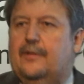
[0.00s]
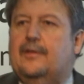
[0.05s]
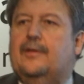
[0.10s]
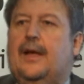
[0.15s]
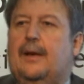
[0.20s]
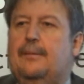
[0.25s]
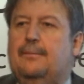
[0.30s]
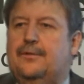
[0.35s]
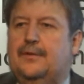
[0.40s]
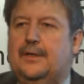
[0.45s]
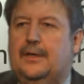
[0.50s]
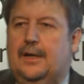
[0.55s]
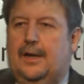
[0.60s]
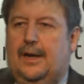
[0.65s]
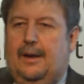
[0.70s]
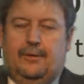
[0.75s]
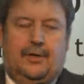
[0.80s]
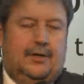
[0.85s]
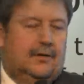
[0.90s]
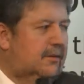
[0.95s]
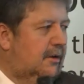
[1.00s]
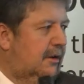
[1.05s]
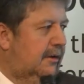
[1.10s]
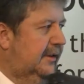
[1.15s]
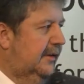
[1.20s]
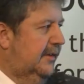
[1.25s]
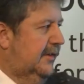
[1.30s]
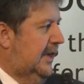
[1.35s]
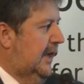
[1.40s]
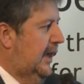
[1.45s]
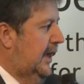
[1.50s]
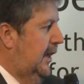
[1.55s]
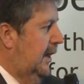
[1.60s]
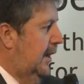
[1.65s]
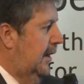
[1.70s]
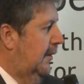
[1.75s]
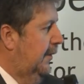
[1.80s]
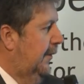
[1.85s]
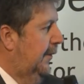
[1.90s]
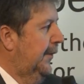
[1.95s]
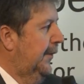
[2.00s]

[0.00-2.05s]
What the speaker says: steps in laboratory scale,